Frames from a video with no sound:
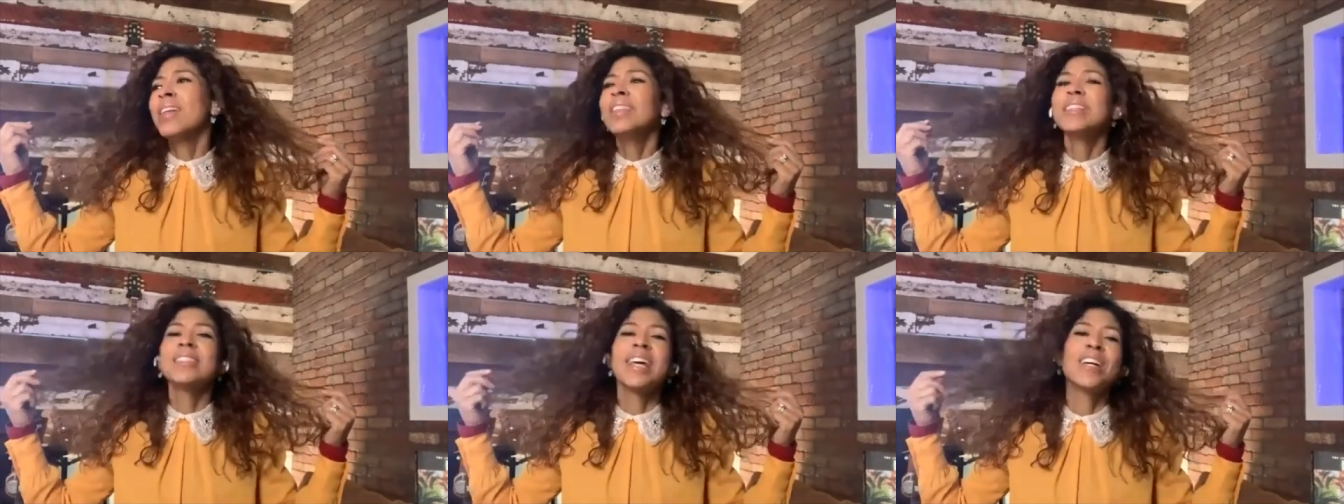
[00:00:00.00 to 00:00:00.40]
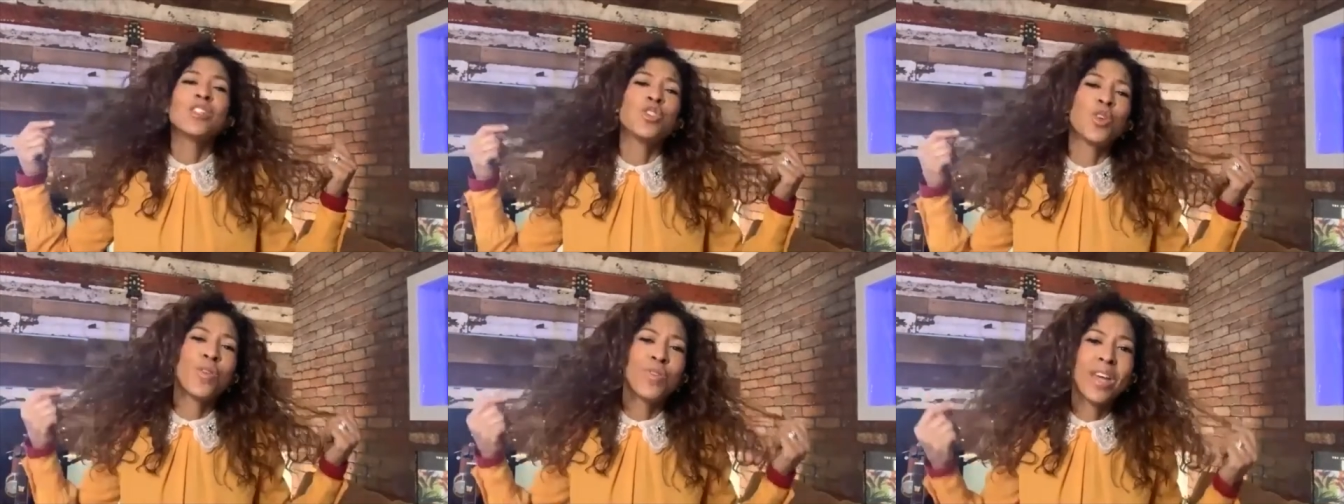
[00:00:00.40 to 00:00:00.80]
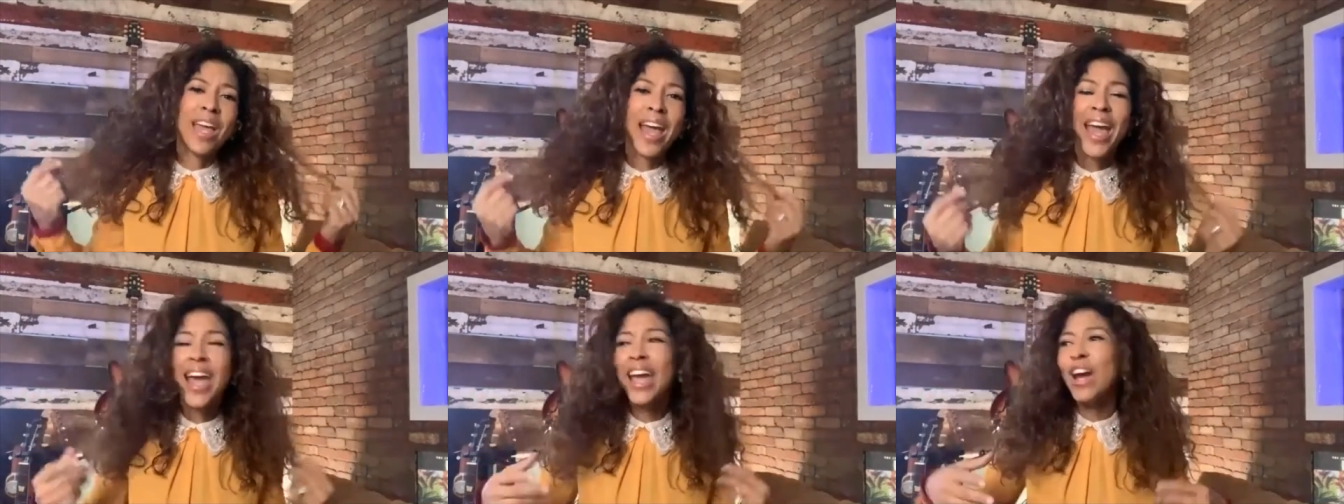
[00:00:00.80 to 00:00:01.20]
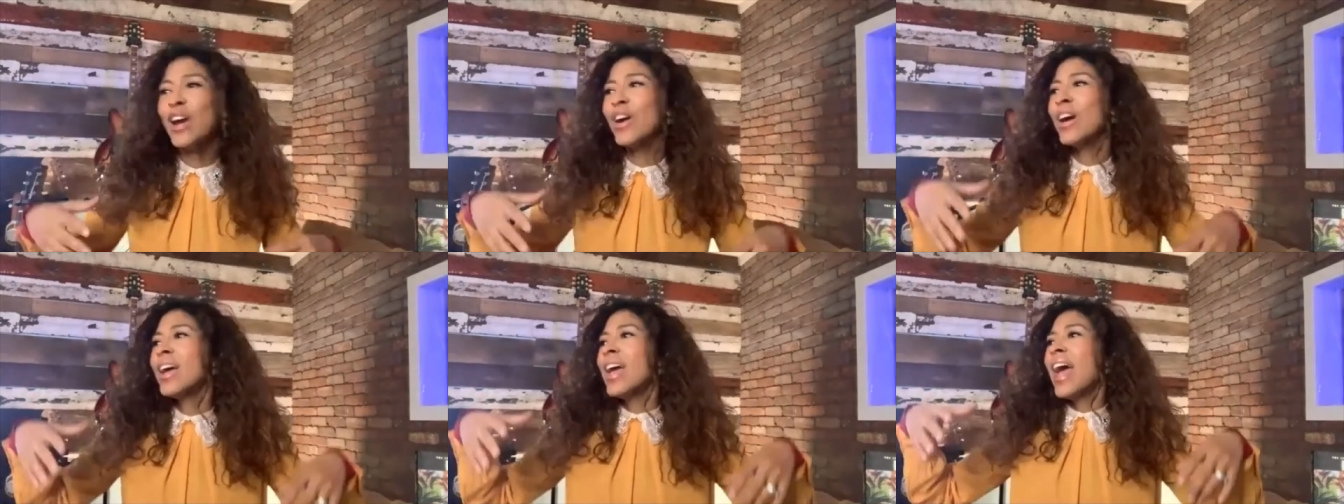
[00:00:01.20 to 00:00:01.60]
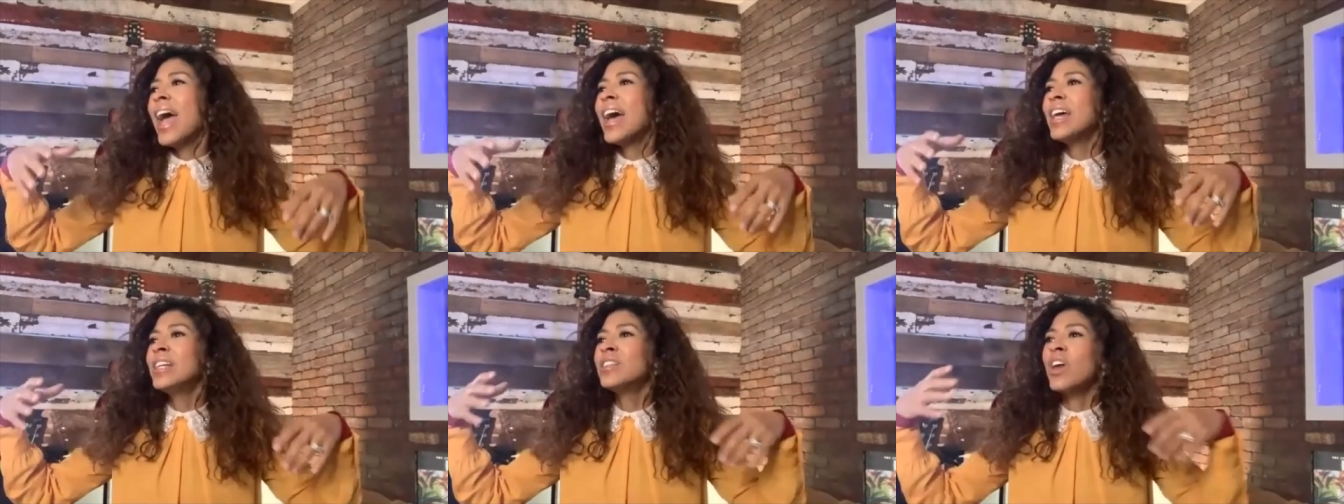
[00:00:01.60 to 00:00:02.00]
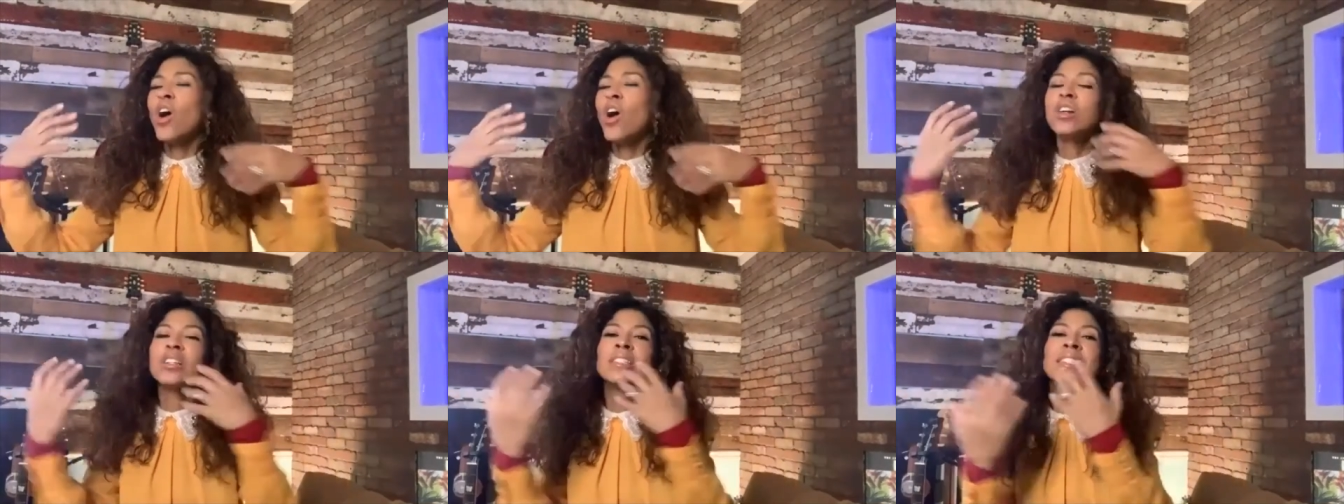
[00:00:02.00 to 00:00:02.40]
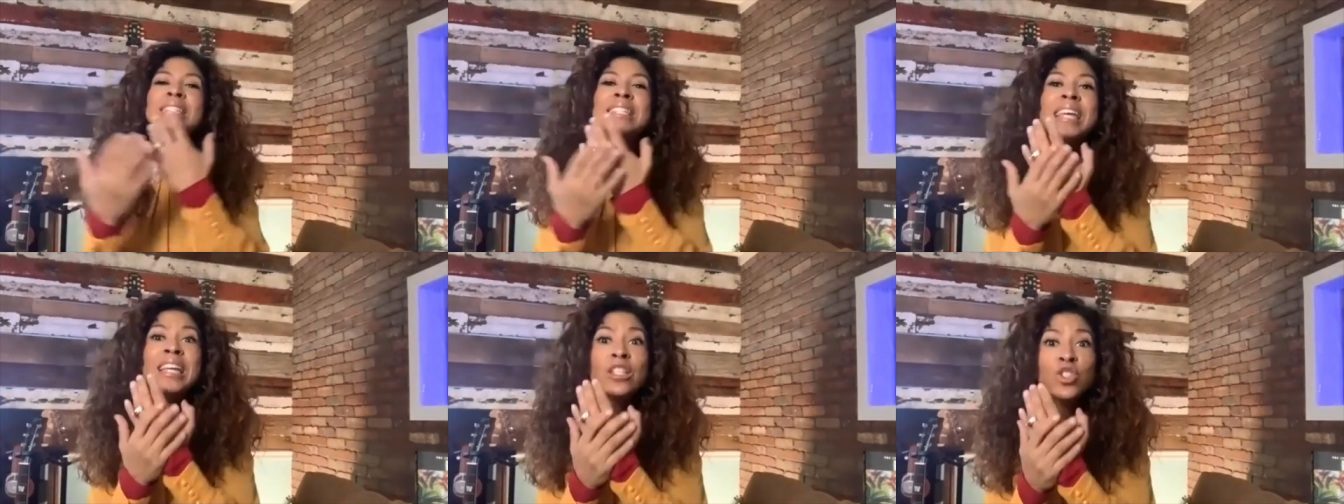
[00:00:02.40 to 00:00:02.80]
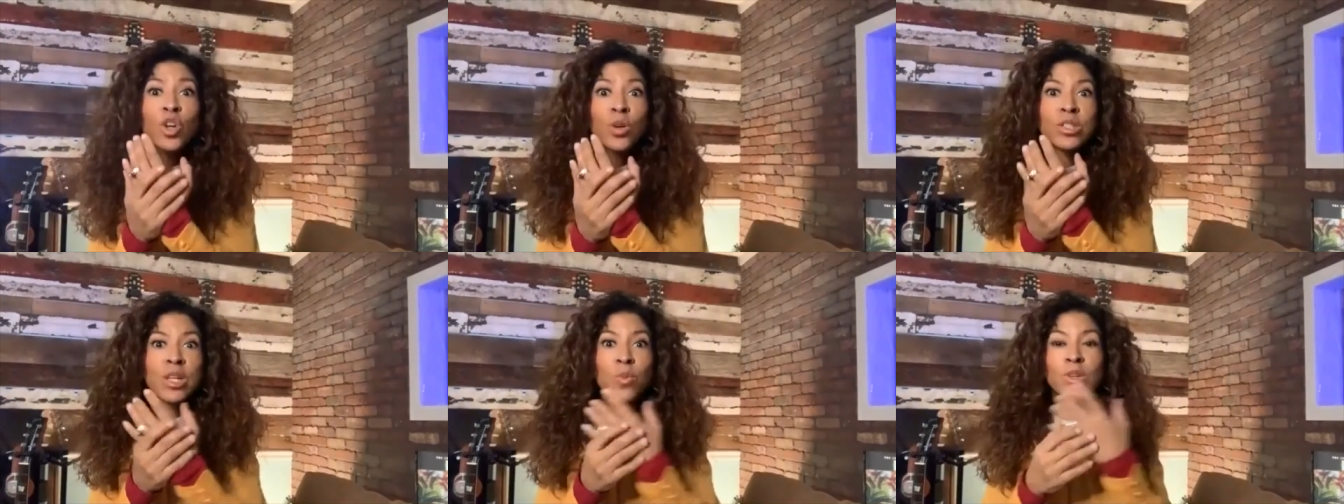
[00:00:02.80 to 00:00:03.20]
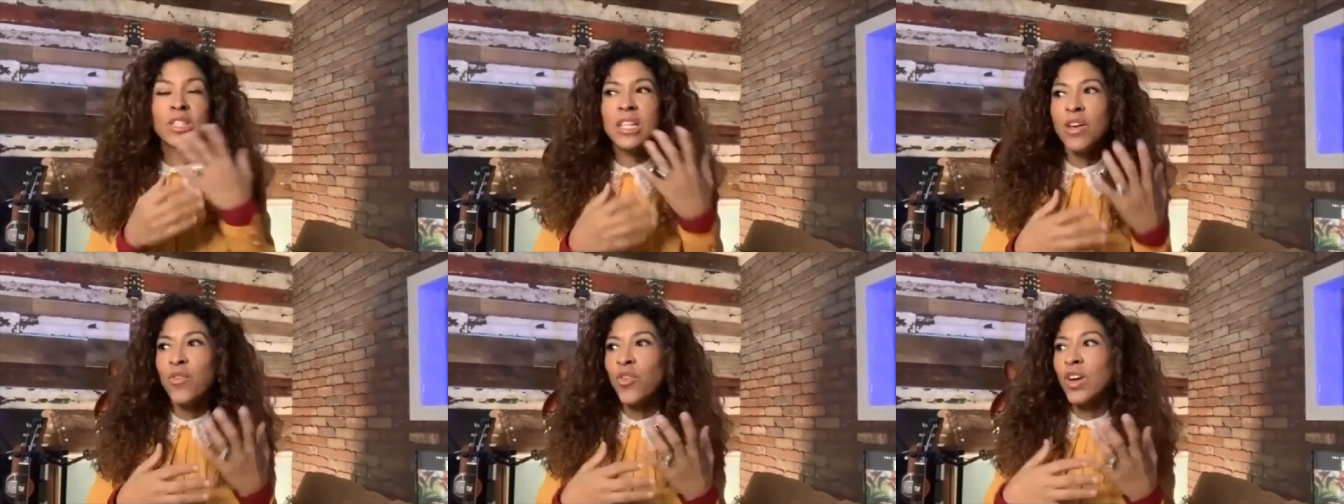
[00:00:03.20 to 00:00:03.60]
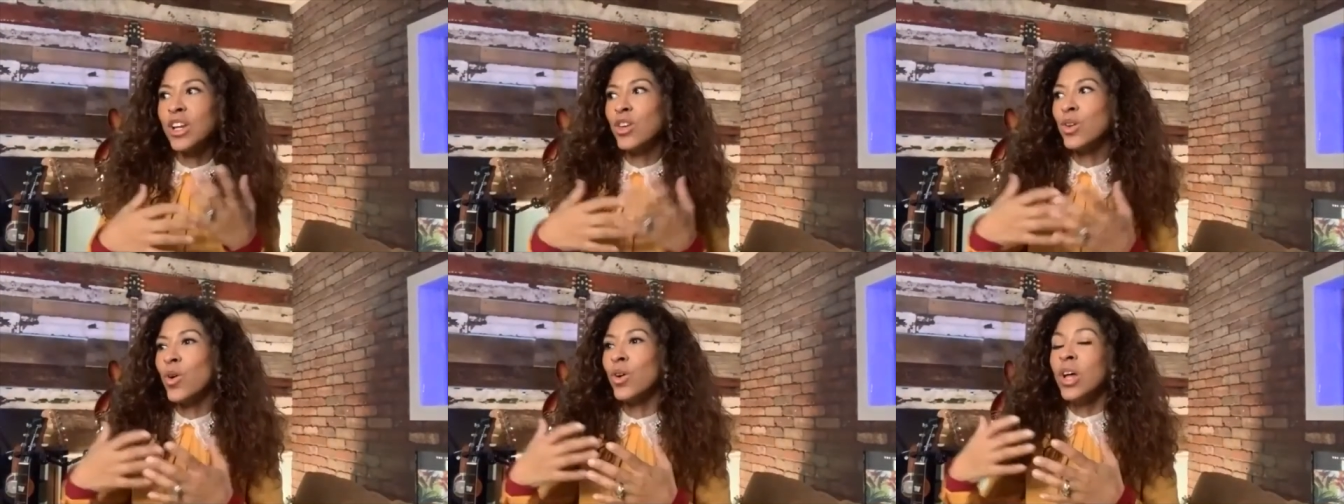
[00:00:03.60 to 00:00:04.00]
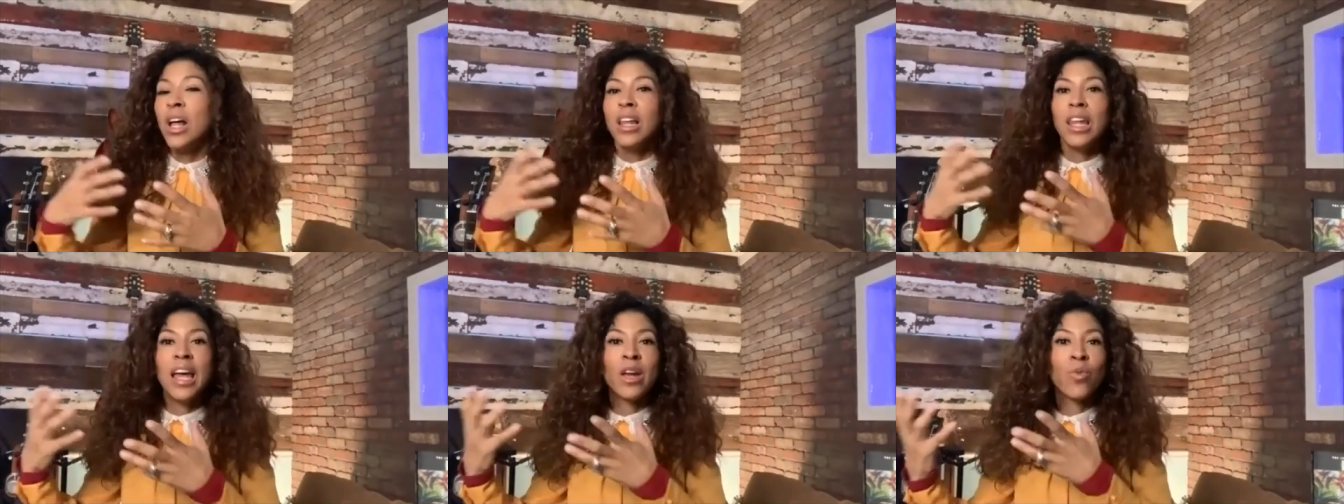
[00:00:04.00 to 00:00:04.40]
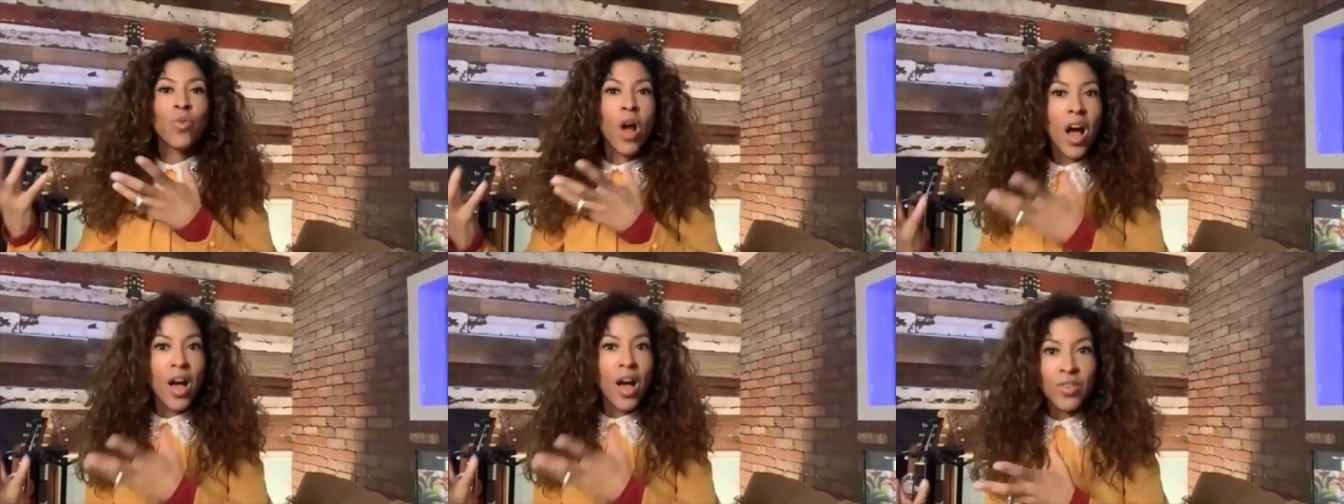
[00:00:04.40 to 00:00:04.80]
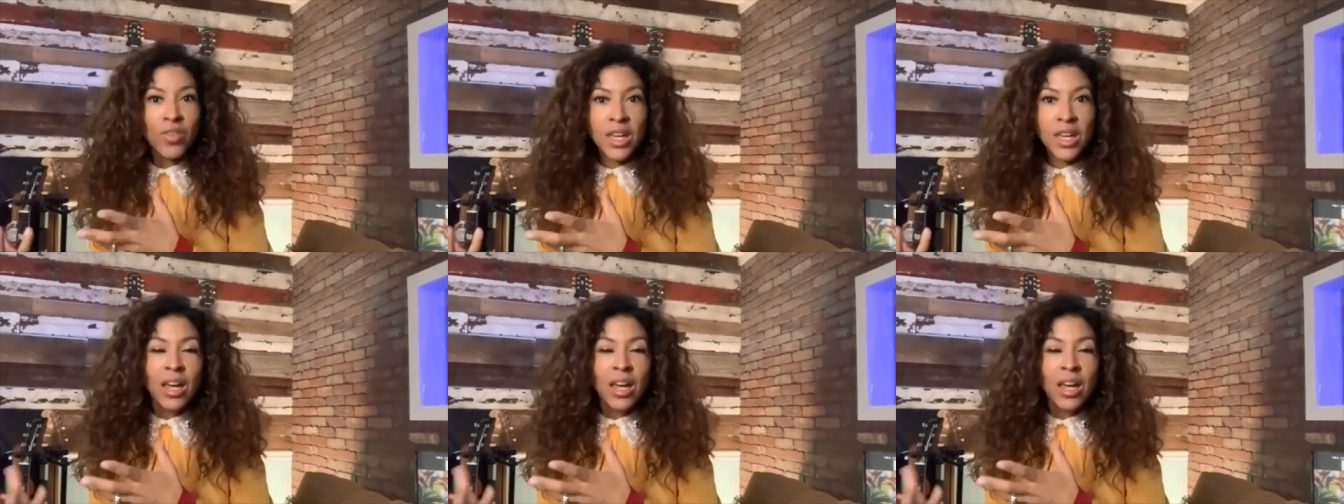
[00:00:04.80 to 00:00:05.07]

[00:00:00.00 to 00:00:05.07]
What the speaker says: the texture of the hair and our skin tones that were different, you know, like Ravi